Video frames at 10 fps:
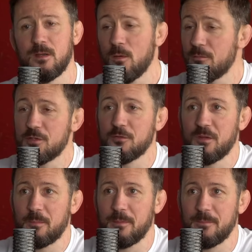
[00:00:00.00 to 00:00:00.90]
Whoever shows
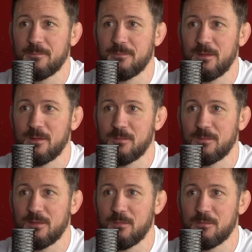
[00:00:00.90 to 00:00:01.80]
up,
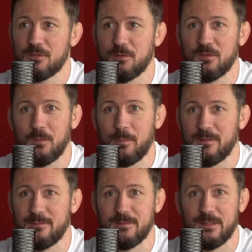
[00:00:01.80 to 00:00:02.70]
whoever shows up,
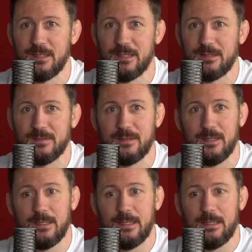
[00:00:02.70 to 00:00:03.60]
and
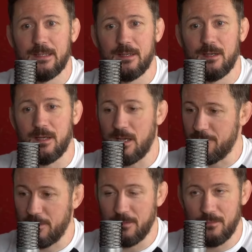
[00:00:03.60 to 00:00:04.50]
I
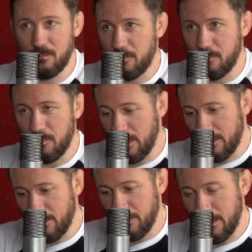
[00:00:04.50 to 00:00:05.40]
have a
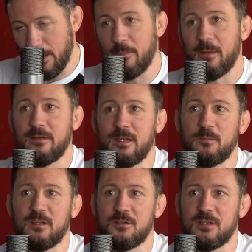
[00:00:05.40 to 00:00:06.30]
MMA
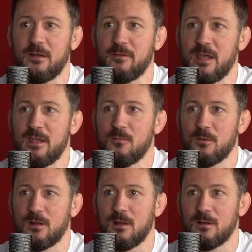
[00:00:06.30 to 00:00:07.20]
team session every day,
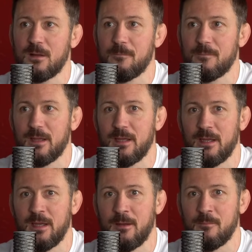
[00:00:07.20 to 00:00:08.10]
1:00.
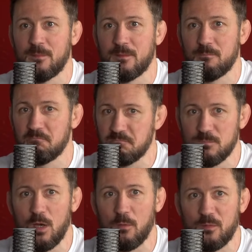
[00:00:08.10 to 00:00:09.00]
It's
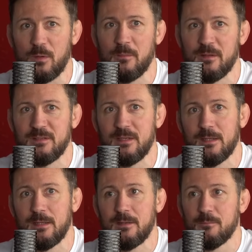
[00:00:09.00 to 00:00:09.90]
always pretty busy,
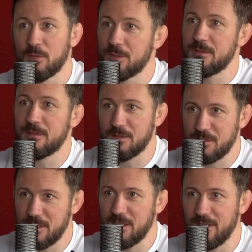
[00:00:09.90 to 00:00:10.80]
but there
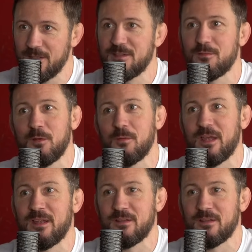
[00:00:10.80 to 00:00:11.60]
still is the few